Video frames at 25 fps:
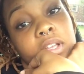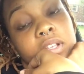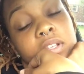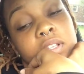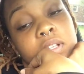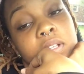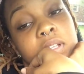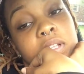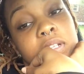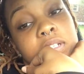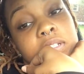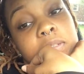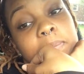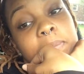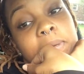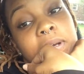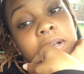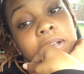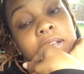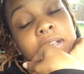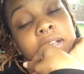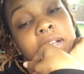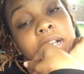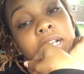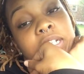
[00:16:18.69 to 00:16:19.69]
So that's
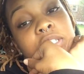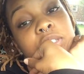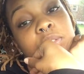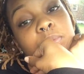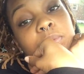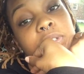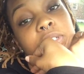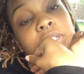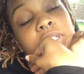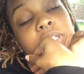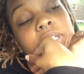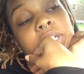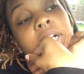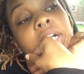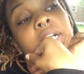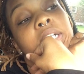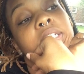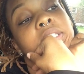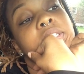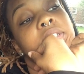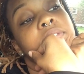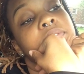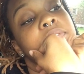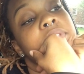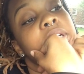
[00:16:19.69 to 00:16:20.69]
about it. I just wanted
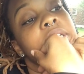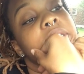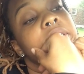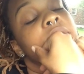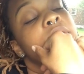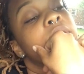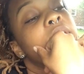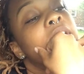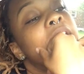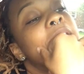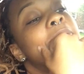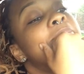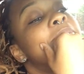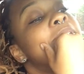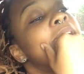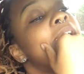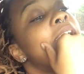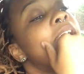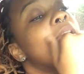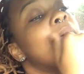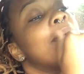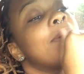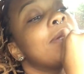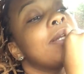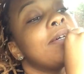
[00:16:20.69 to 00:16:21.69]
to give you guys a little
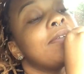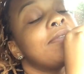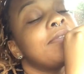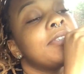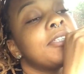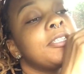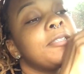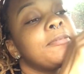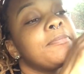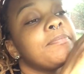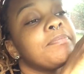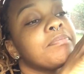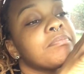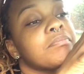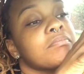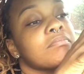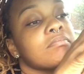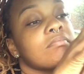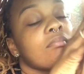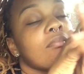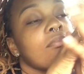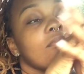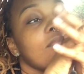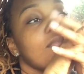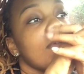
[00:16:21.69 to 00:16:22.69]
update or whatever.
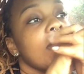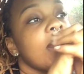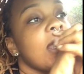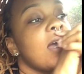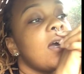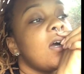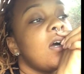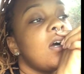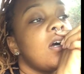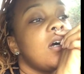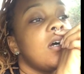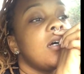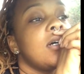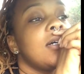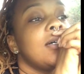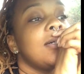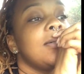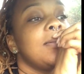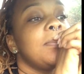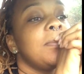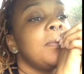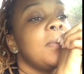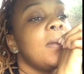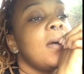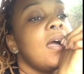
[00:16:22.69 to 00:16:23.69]

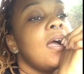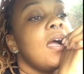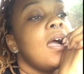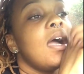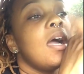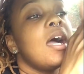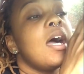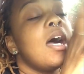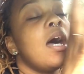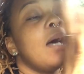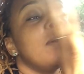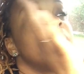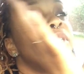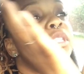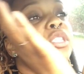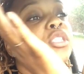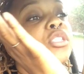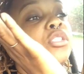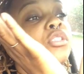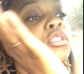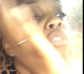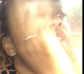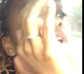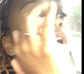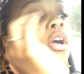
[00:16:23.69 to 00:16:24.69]
I'm
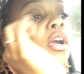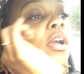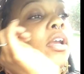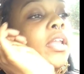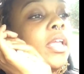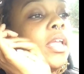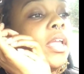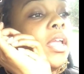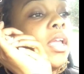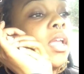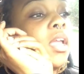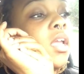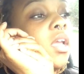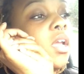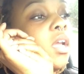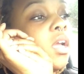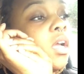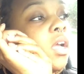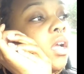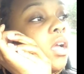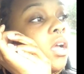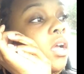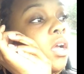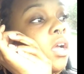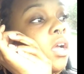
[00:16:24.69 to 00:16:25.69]
starting...